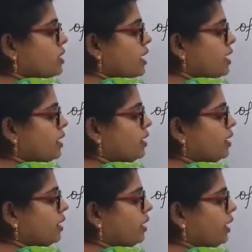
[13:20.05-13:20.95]
are
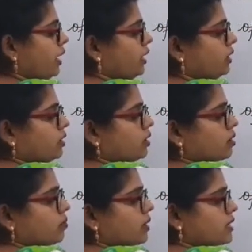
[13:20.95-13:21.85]
8
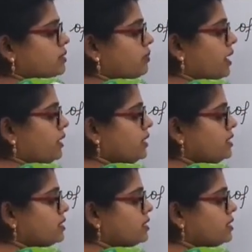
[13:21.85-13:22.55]
plus minus